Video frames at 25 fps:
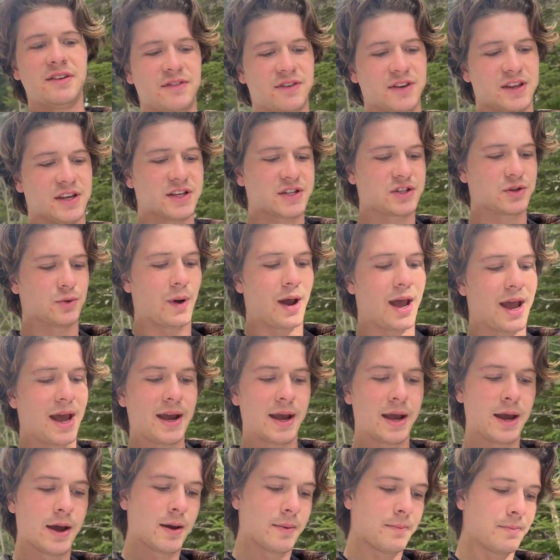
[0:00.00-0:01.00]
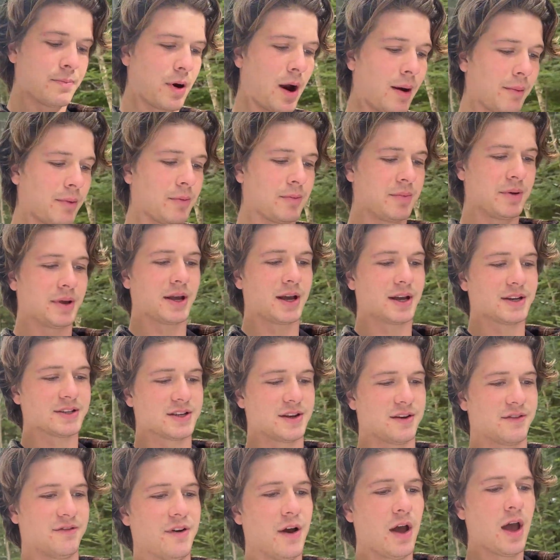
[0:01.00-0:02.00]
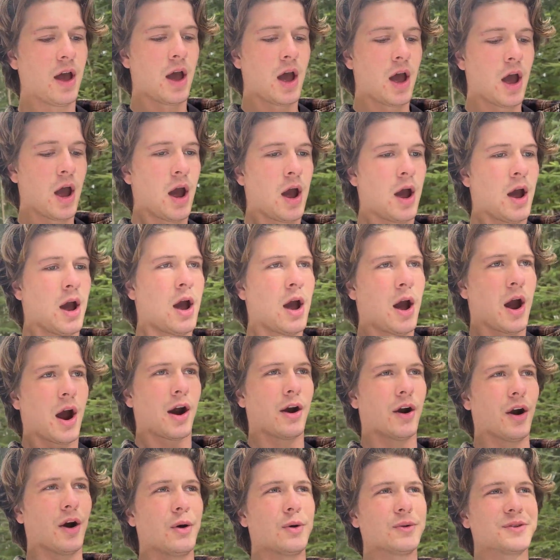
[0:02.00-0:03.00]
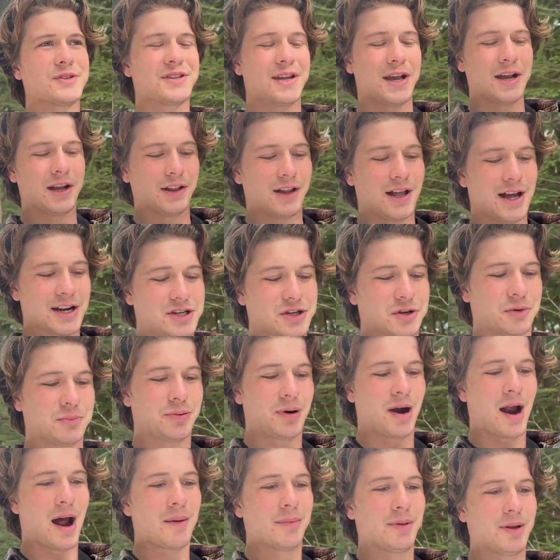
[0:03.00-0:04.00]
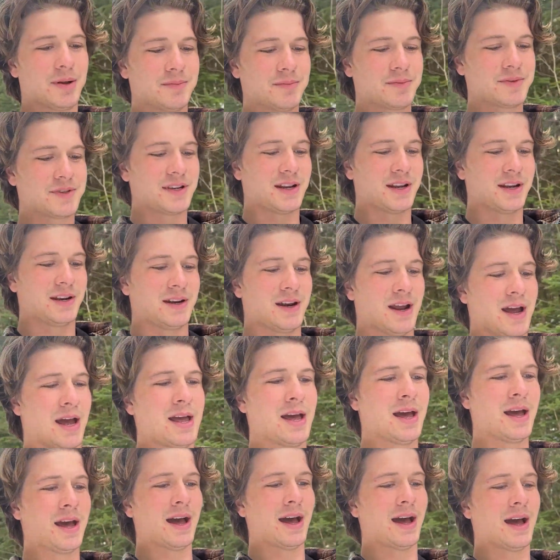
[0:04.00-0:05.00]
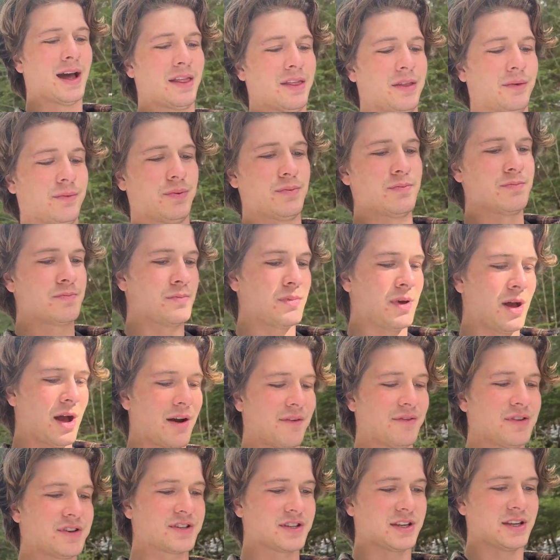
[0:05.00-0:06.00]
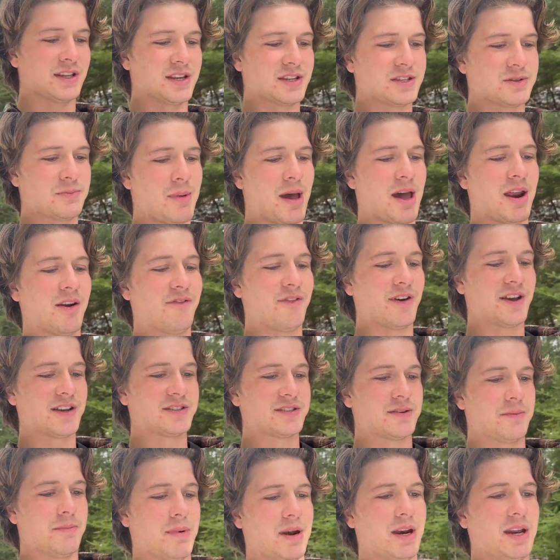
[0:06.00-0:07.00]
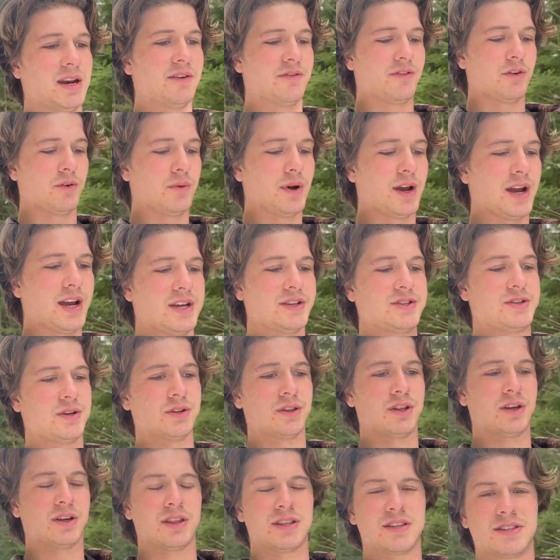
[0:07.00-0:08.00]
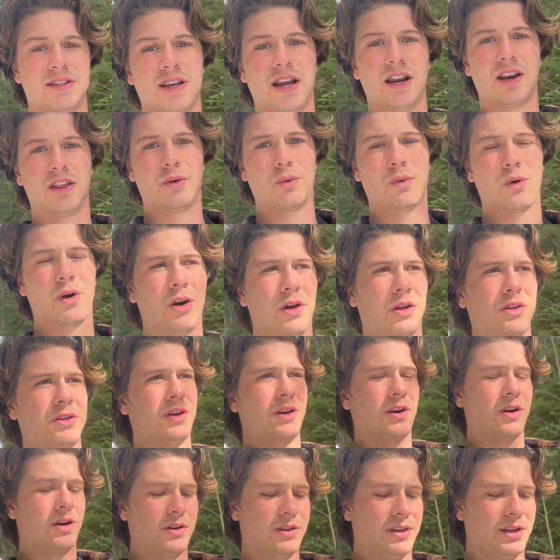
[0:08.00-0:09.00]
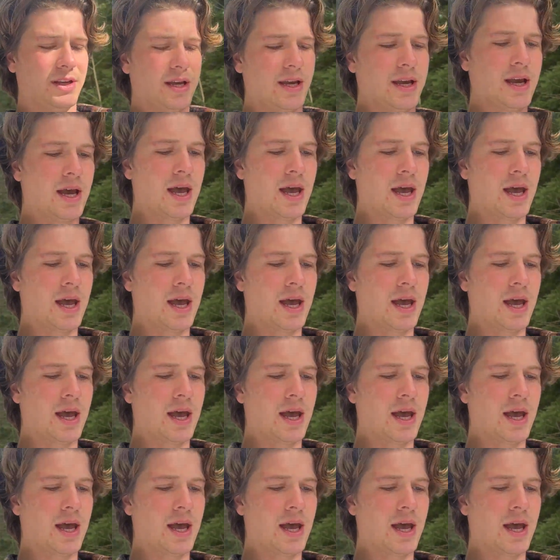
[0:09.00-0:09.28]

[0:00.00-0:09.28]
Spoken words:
this way probably because of our own psychological problems, and obviously this manifests in many different ways. You could look at the state of the world currently.